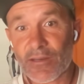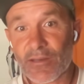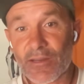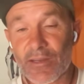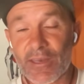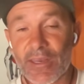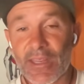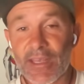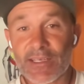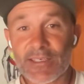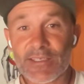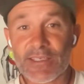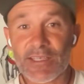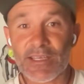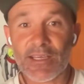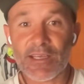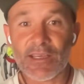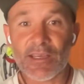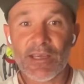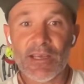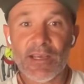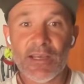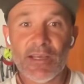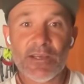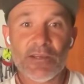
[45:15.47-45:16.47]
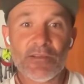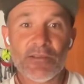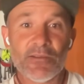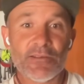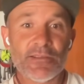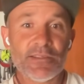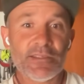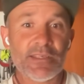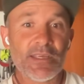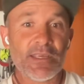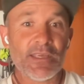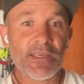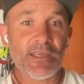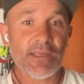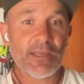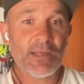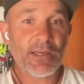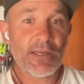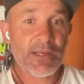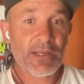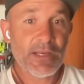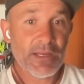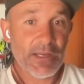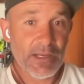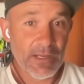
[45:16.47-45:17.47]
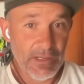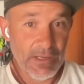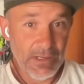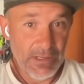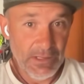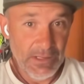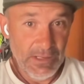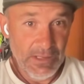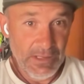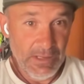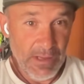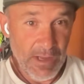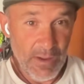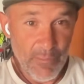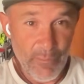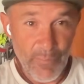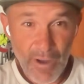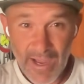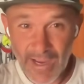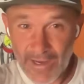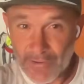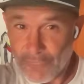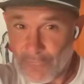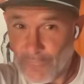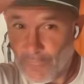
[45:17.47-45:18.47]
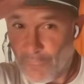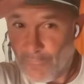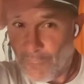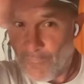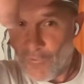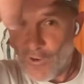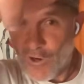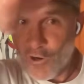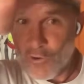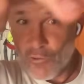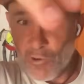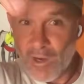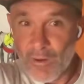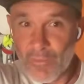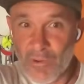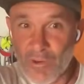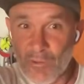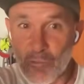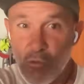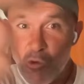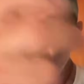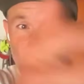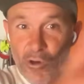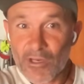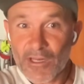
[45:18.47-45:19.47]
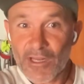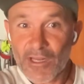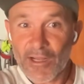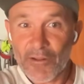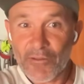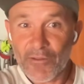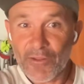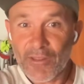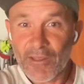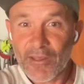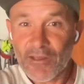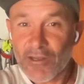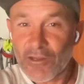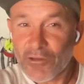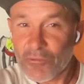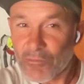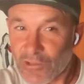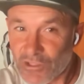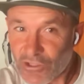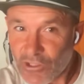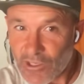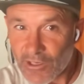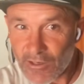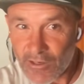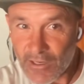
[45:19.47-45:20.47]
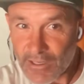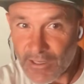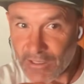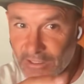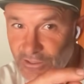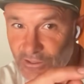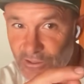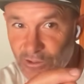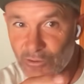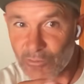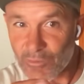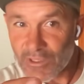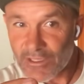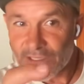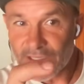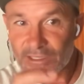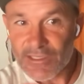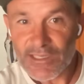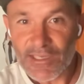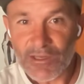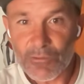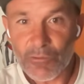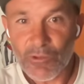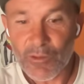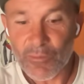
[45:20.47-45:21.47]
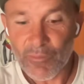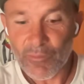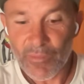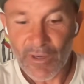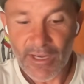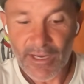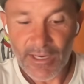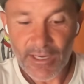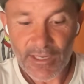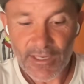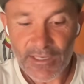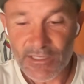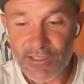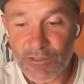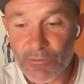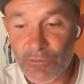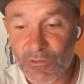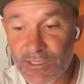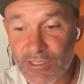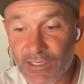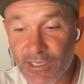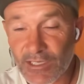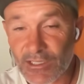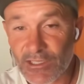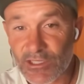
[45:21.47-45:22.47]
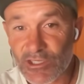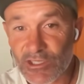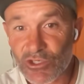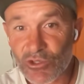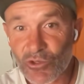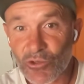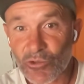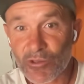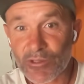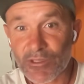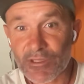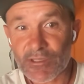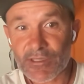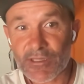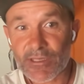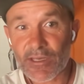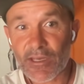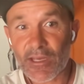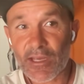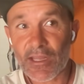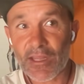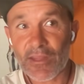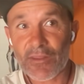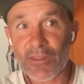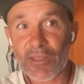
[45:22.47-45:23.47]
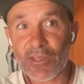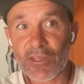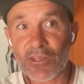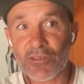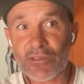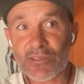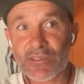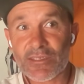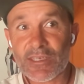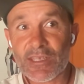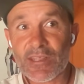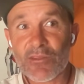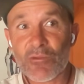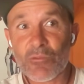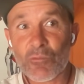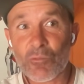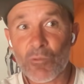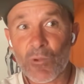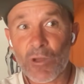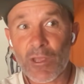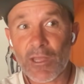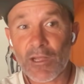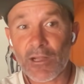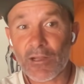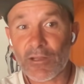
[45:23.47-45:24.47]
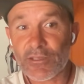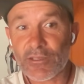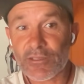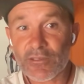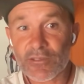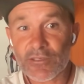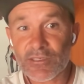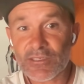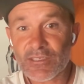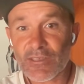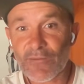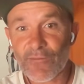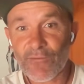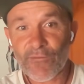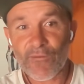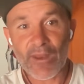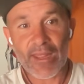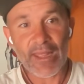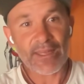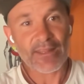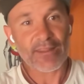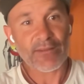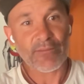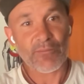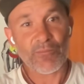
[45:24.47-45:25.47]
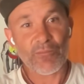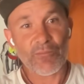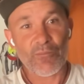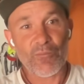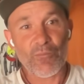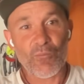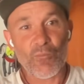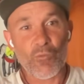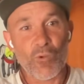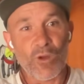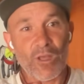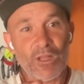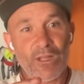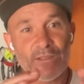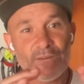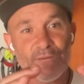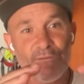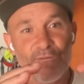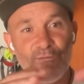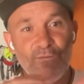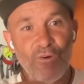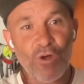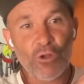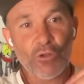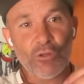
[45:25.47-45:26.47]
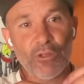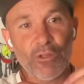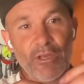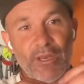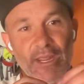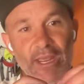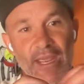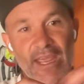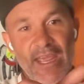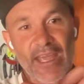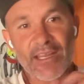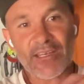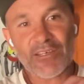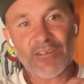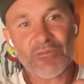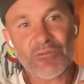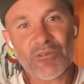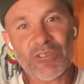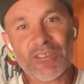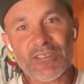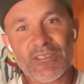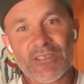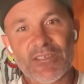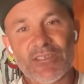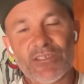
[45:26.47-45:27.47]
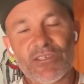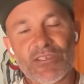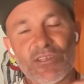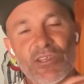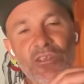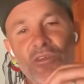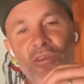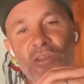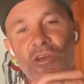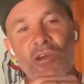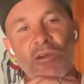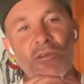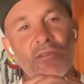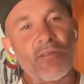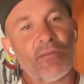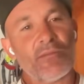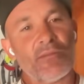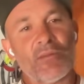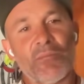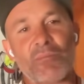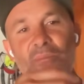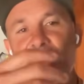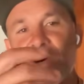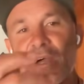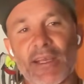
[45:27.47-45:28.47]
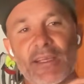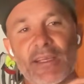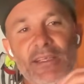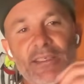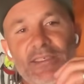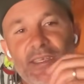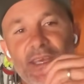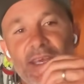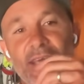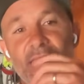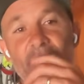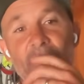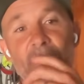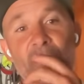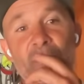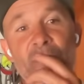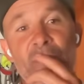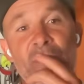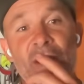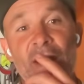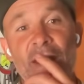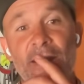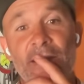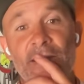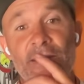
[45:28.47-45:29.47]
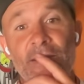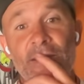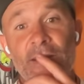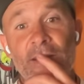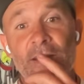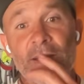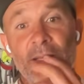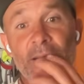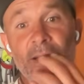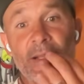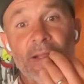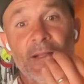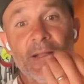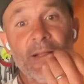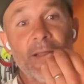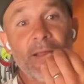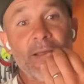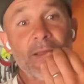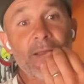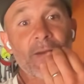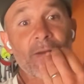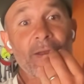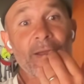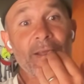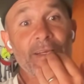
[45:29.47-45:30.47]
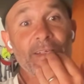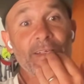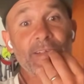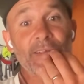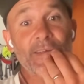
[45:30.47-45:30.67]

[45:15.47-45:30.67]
Next thing you see a bike from far away being walked down the hill, and we're trying to like zoom in to see what bike it is, and we see it's Jordan's, and then you see the wheel. It's not just a flat; the wheel is folded and twisted, so you know that the bike's had a major crash.